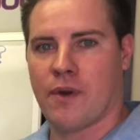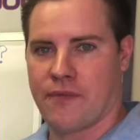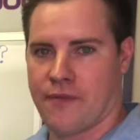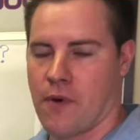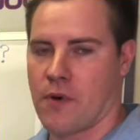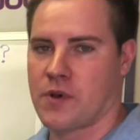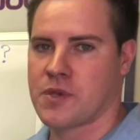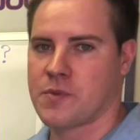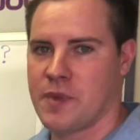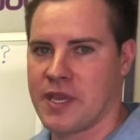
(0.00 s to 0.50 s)

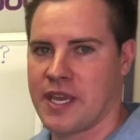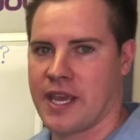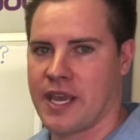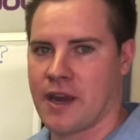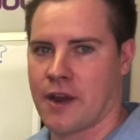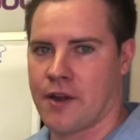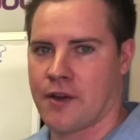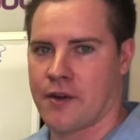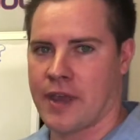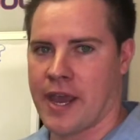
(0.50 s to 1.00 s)
folks begin
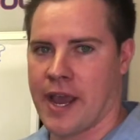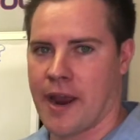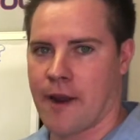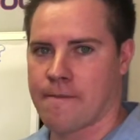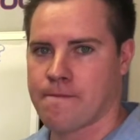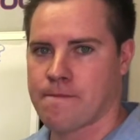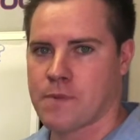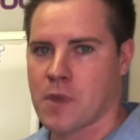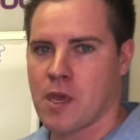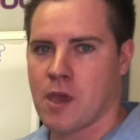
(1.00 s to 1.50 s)
under
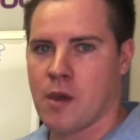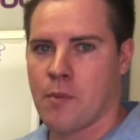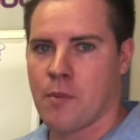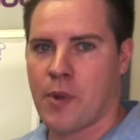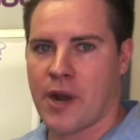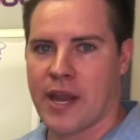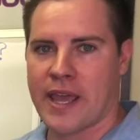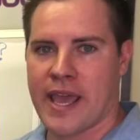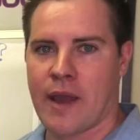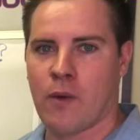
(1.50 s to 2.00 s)
care.
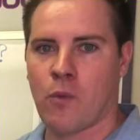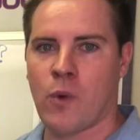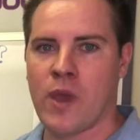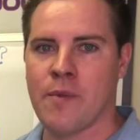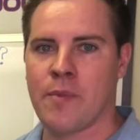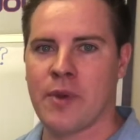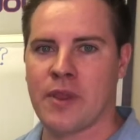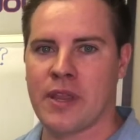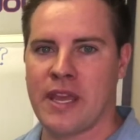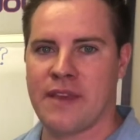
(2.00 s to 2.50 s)
But again, we
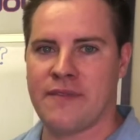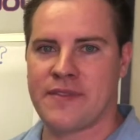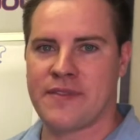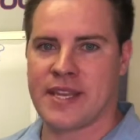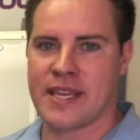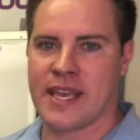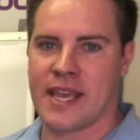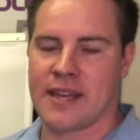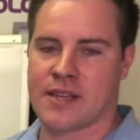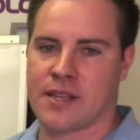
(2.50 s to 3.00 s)
believe
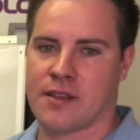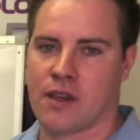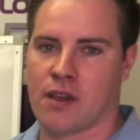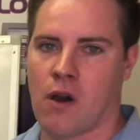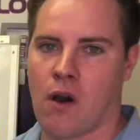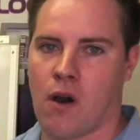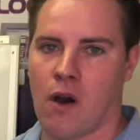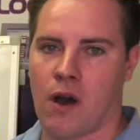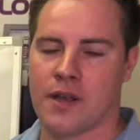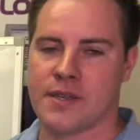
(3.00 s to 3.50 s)
to get to the
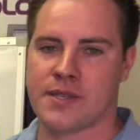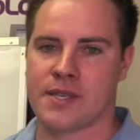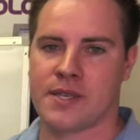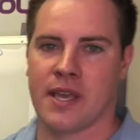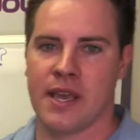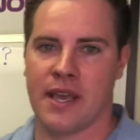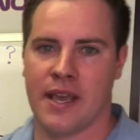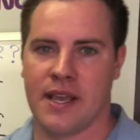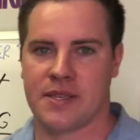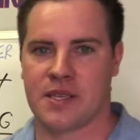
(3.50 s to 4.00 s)
cause
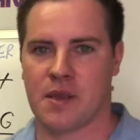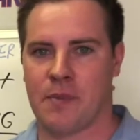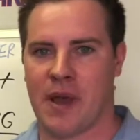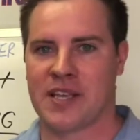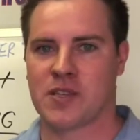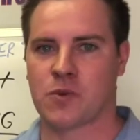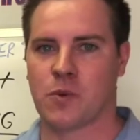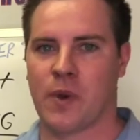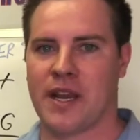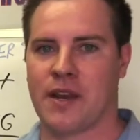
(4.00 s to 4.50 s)
is the
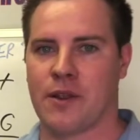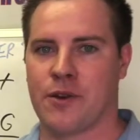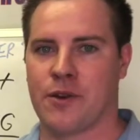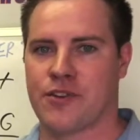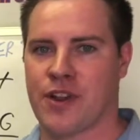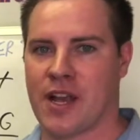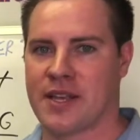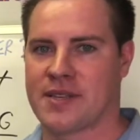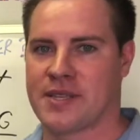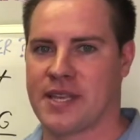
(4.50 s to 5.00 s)
best way to
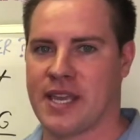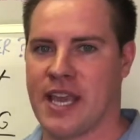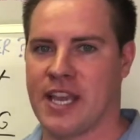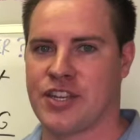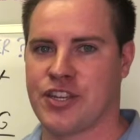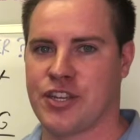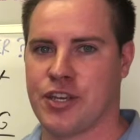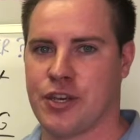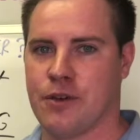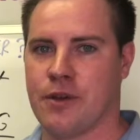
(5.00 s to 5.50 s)
address the
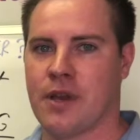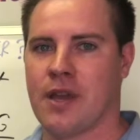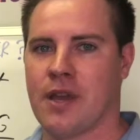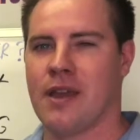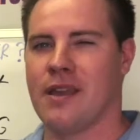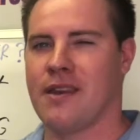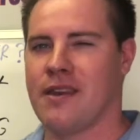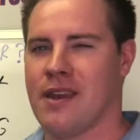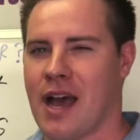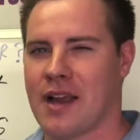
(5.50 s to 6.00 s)
issue,
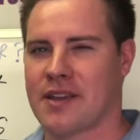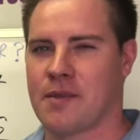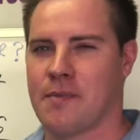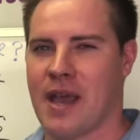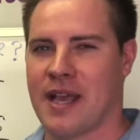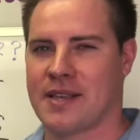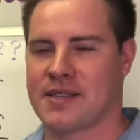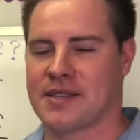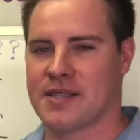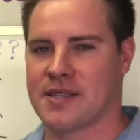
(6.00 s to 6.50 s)
not to
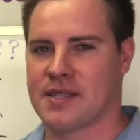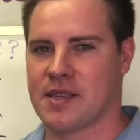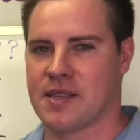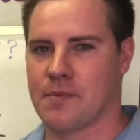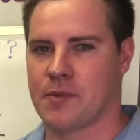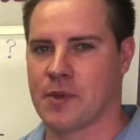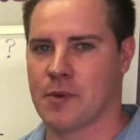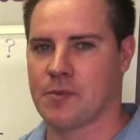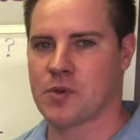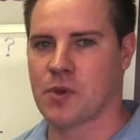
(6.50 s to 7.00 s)
mask the
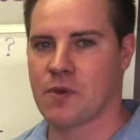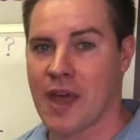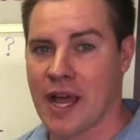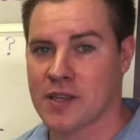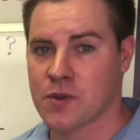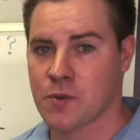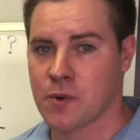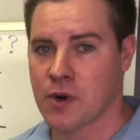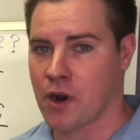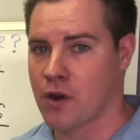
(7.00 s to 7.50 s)
symptoms. So
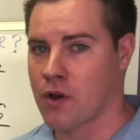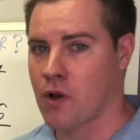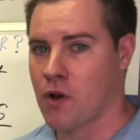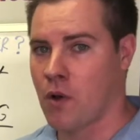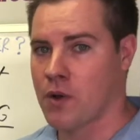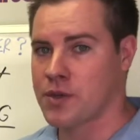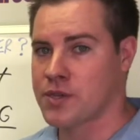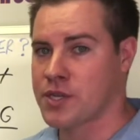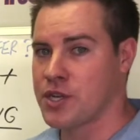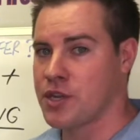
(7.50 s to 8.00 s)
that's what our
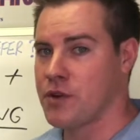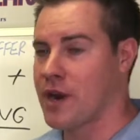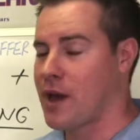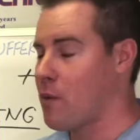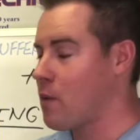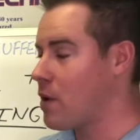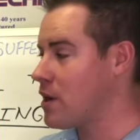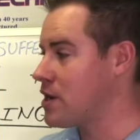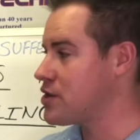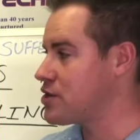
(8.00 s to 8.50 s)
goal is to do. And I
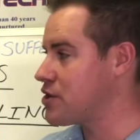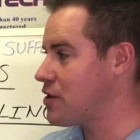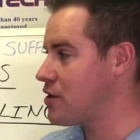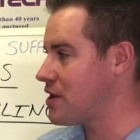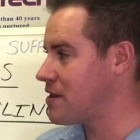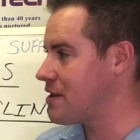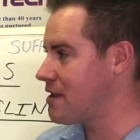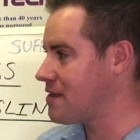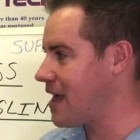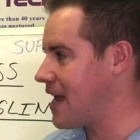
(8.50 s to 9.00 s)
want to show
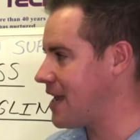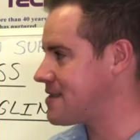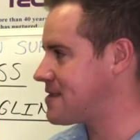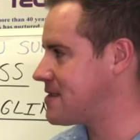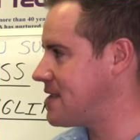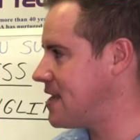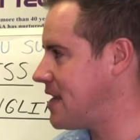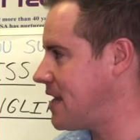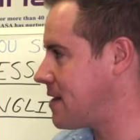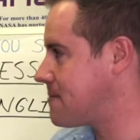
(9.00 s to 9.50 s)
you the
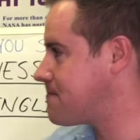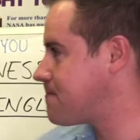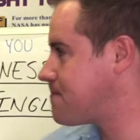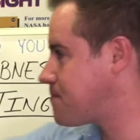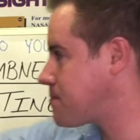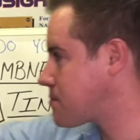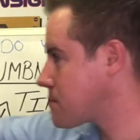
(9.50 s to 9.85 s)
last thing